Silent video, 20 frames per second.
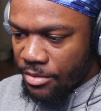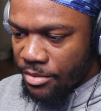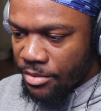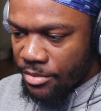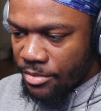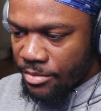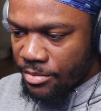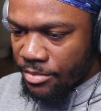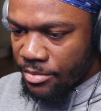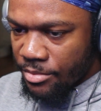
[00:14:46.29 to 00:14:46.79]

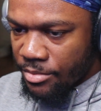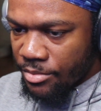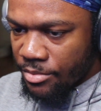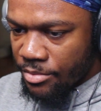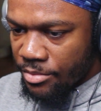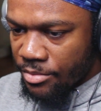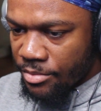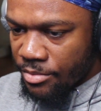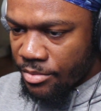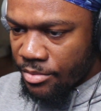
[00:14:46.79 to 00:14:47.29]

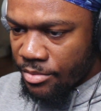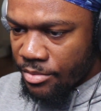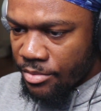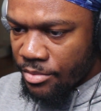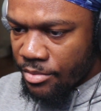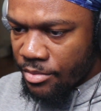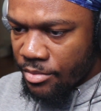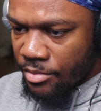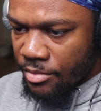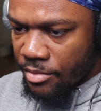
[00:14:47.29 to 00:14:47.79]

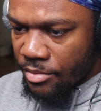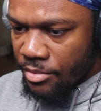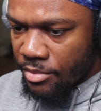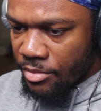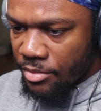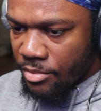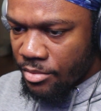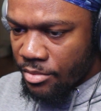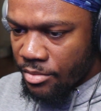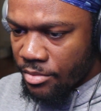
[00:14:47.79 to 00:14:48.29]

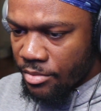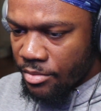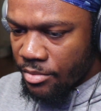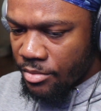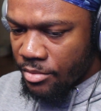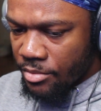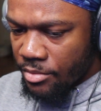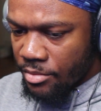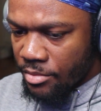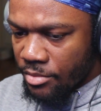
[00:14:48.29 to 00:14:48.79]

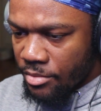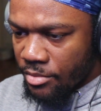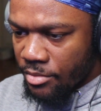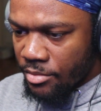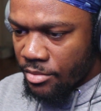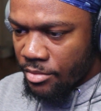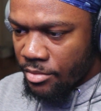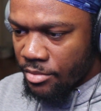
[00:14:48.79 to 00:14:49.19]
No one is speaking in this clip.